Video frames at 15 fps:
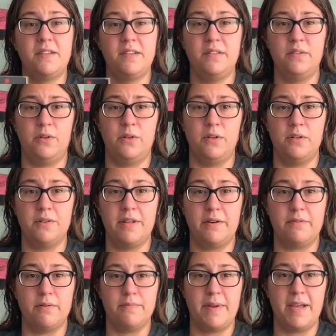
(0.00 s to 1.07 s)
in all that
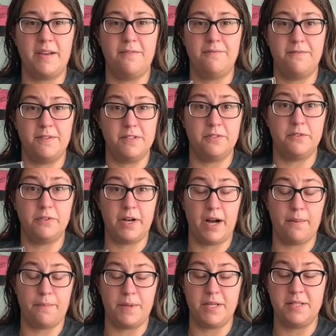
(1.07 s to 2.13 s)
were made, physical
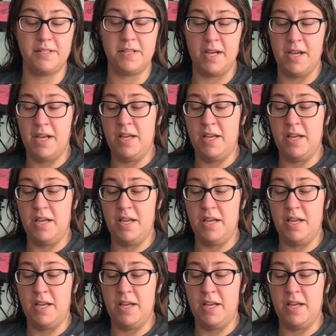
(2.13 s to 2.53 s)
copies.